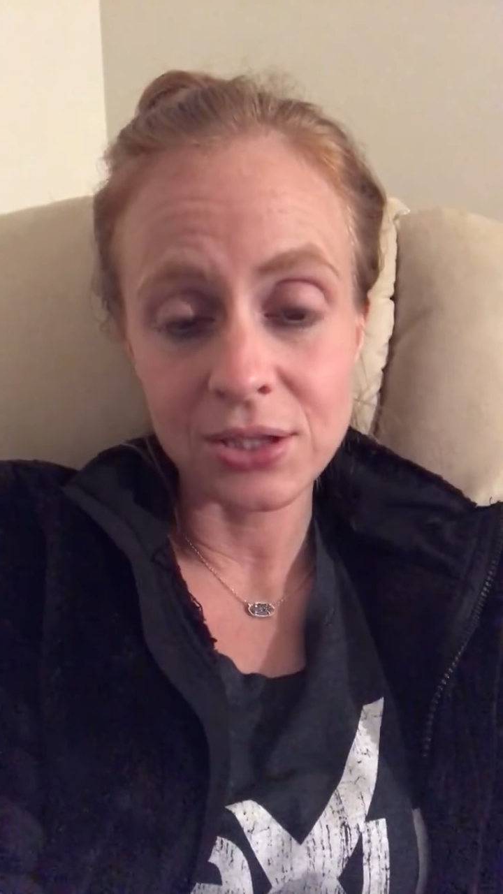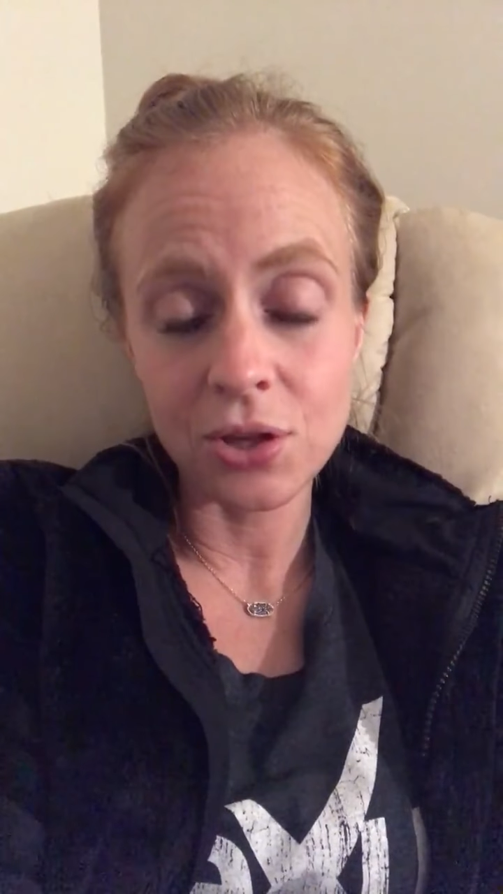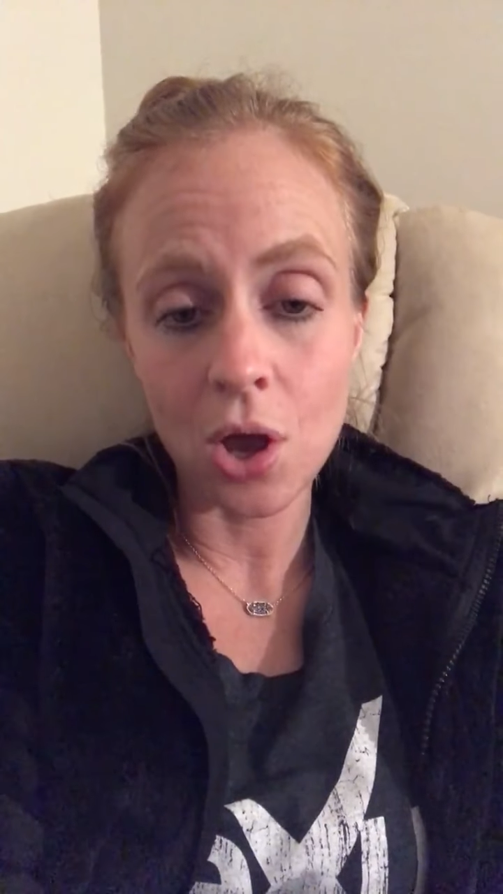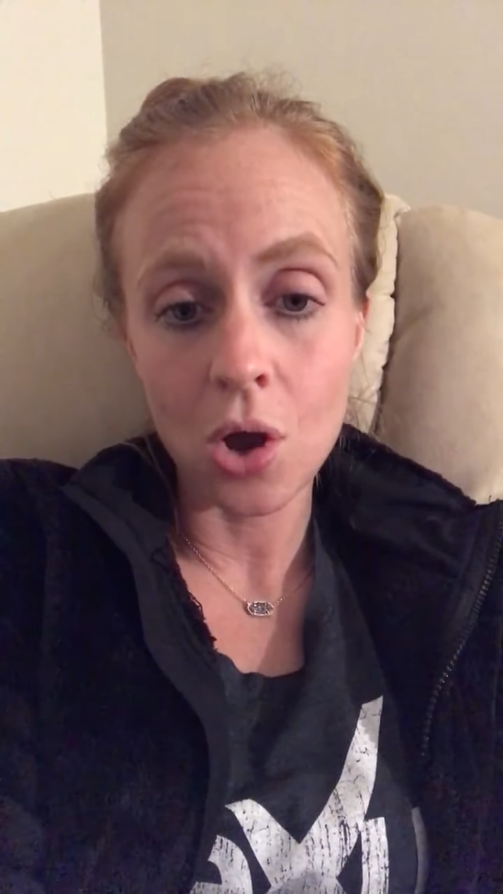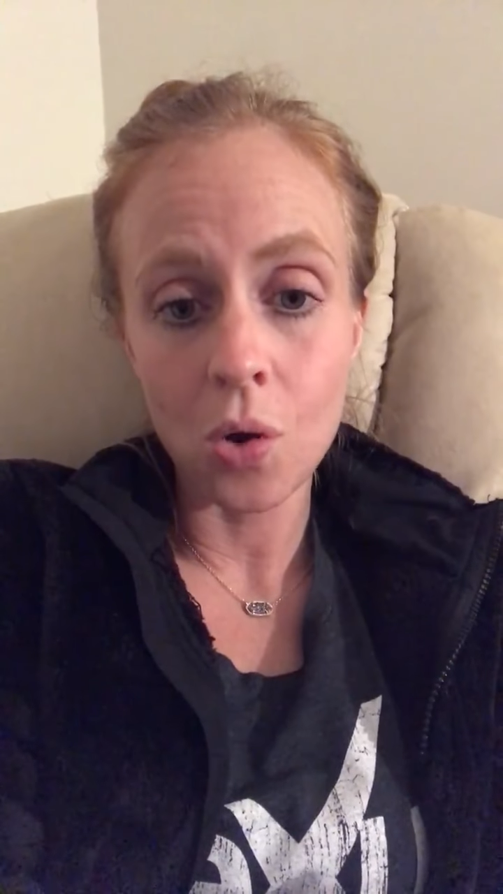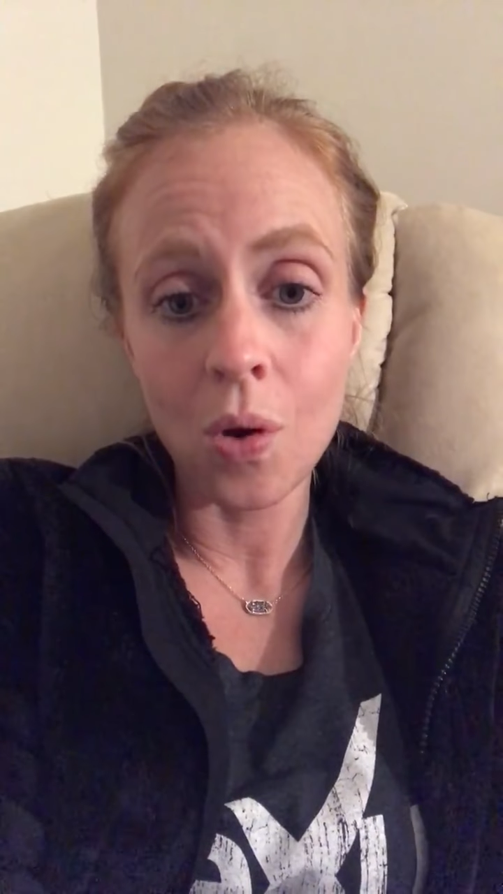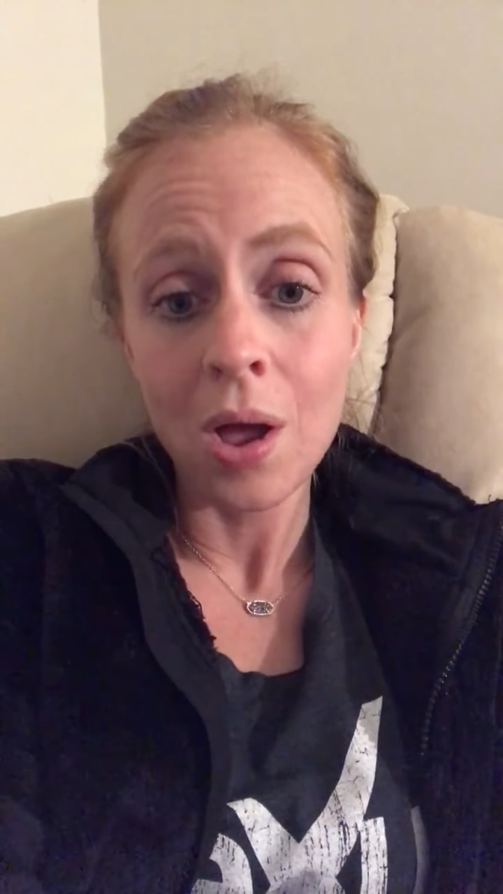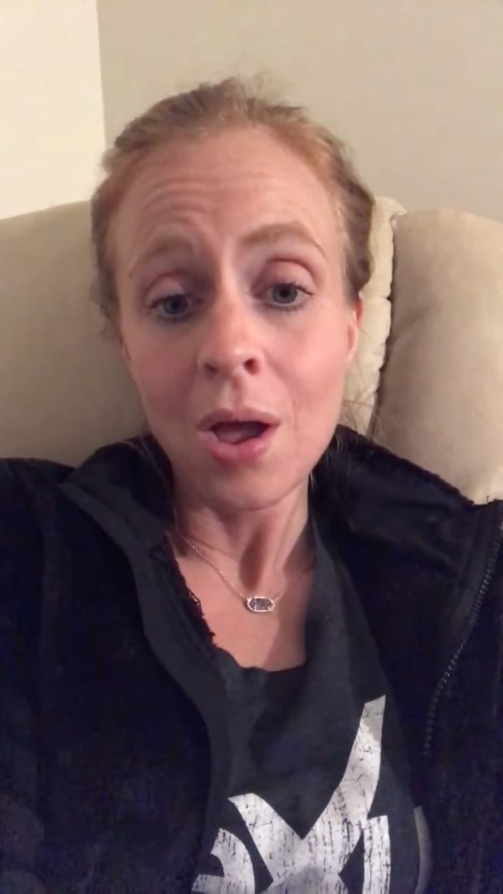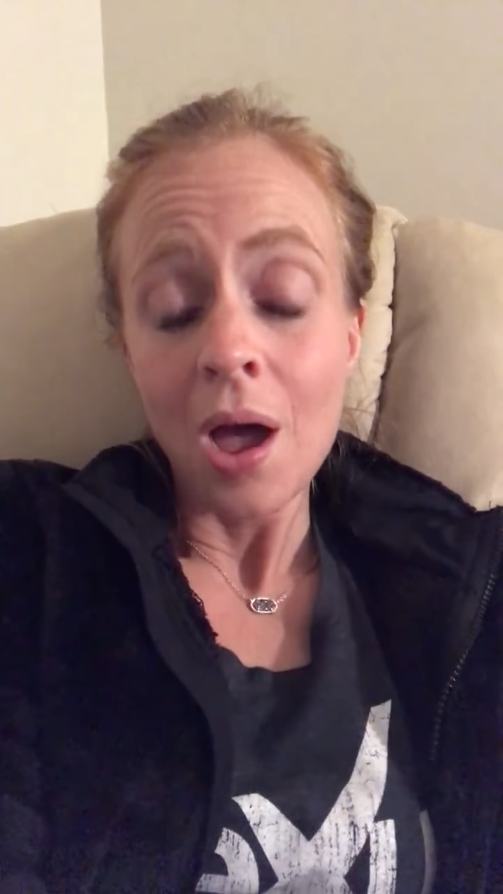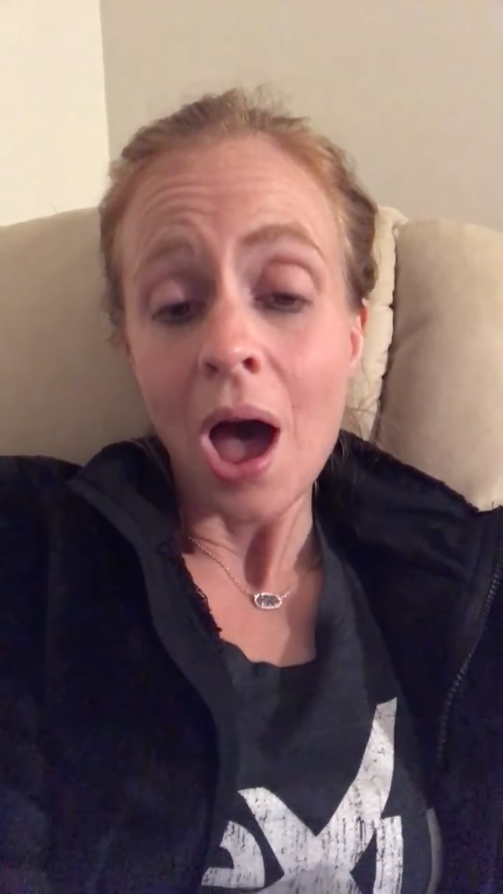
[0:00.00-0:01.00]
So
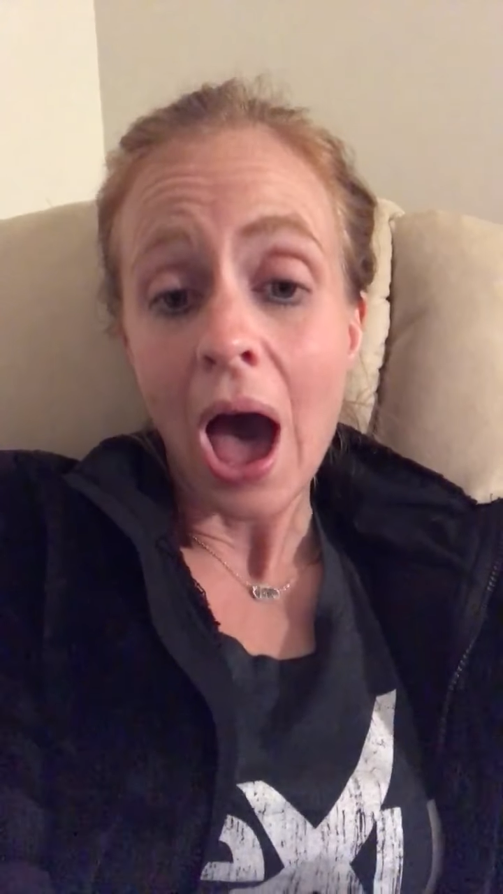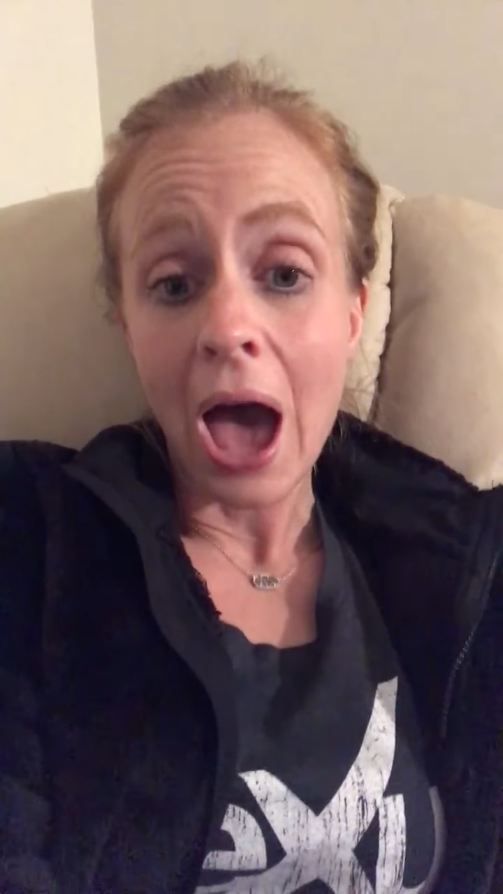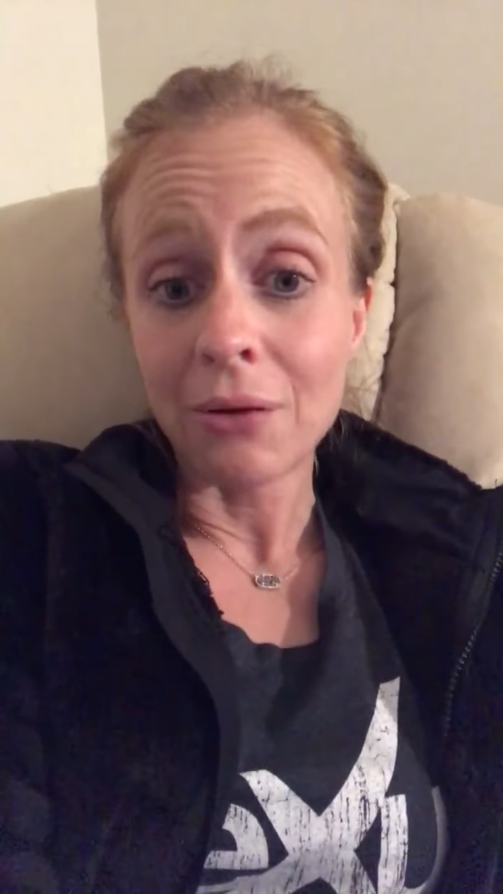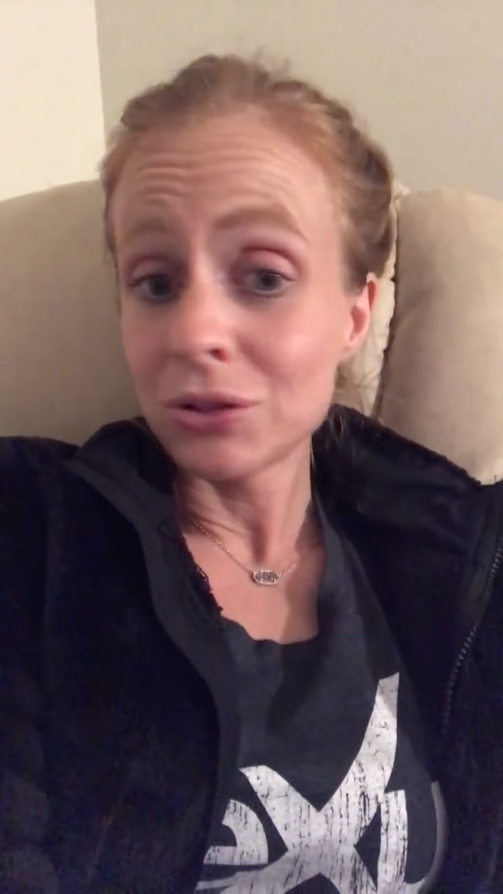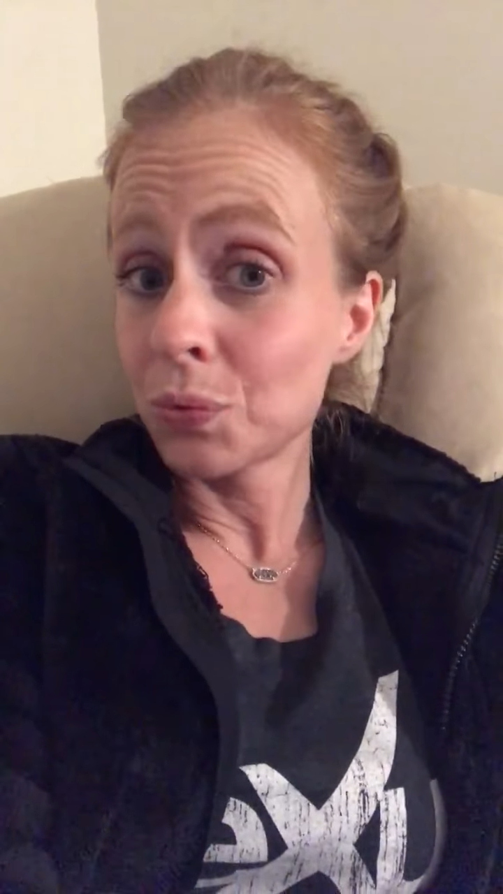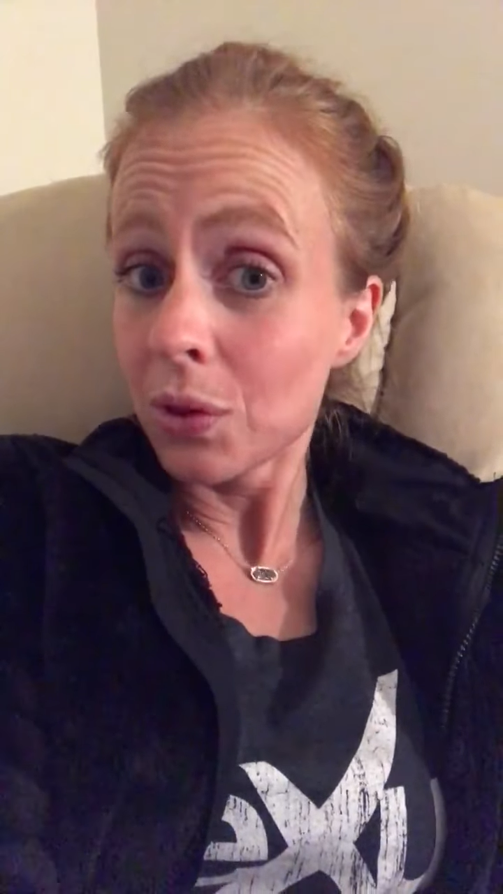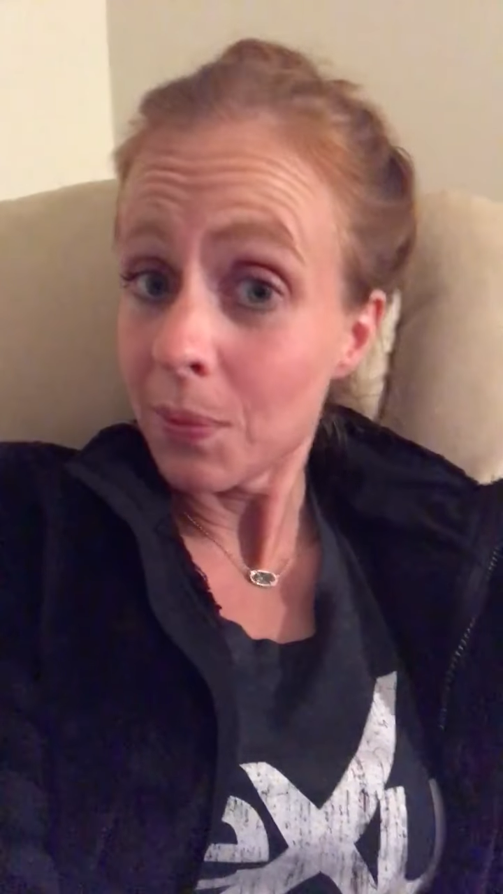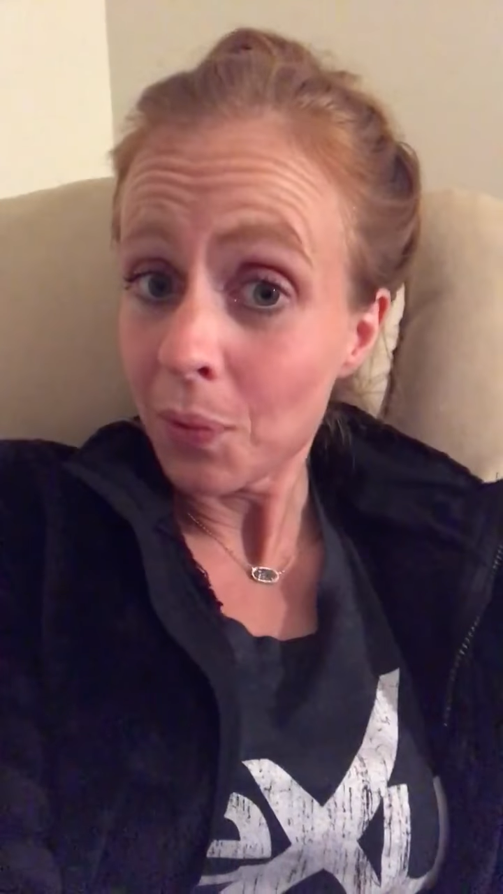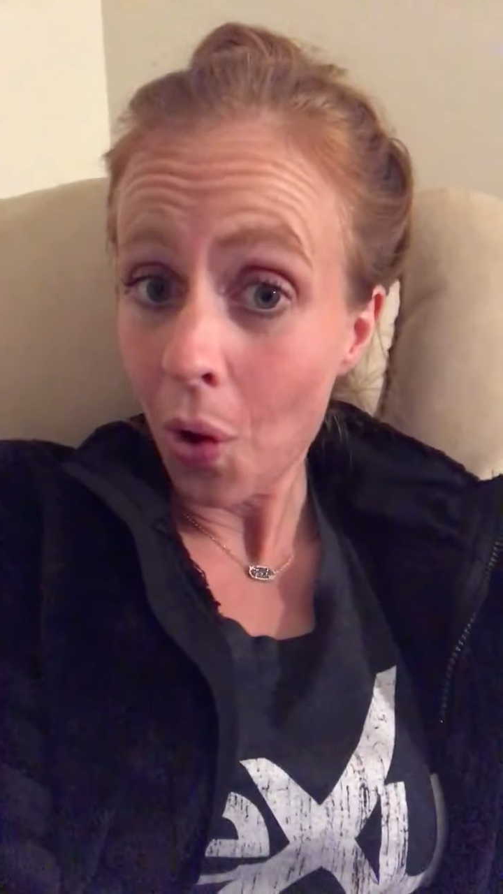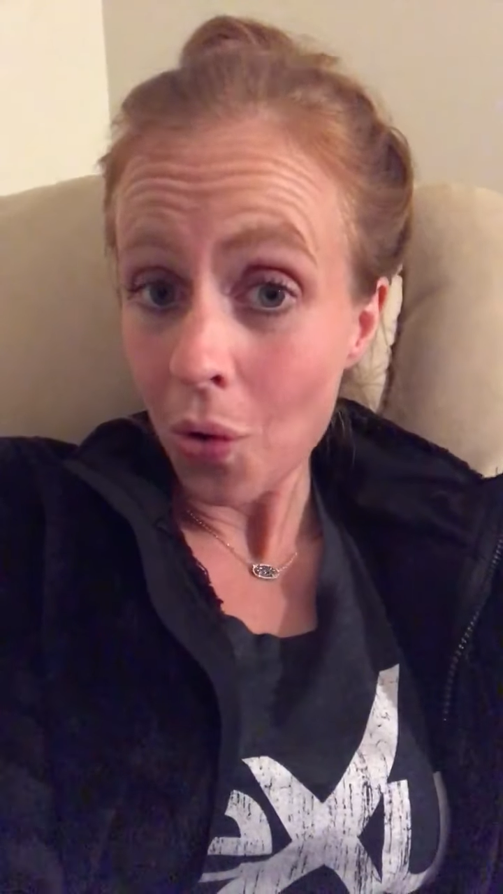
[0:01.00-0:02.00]
I was really
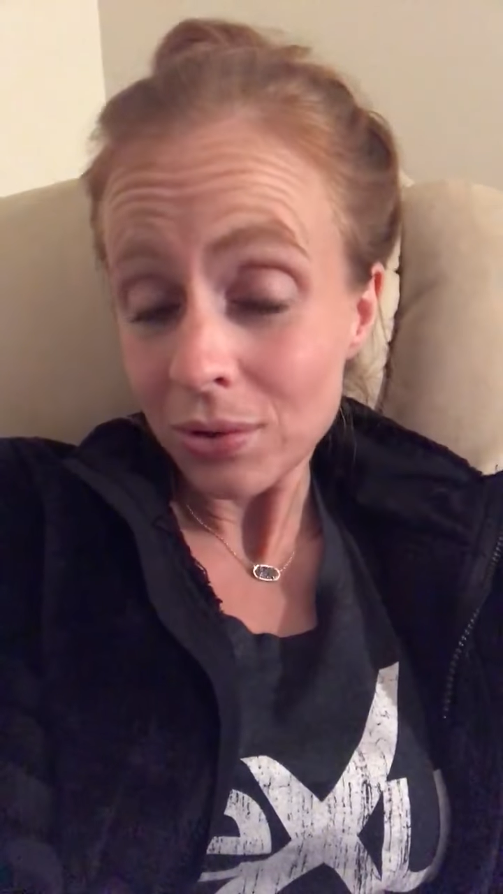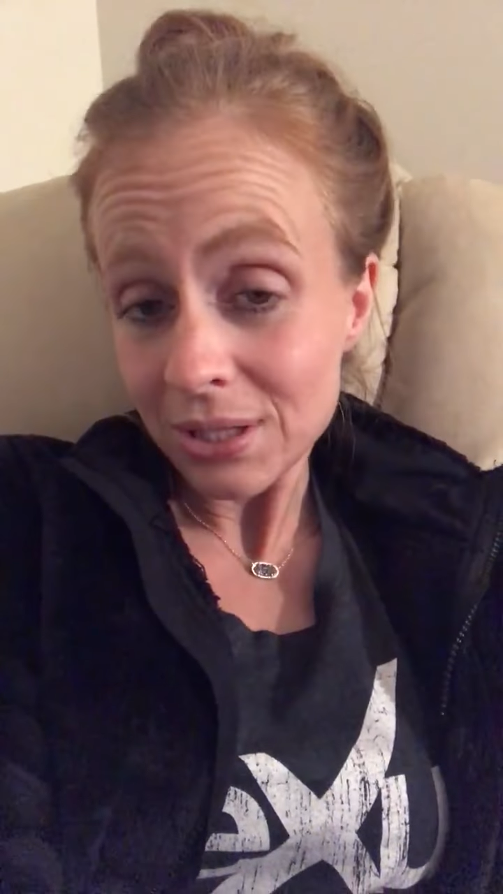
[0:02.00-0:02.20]
prone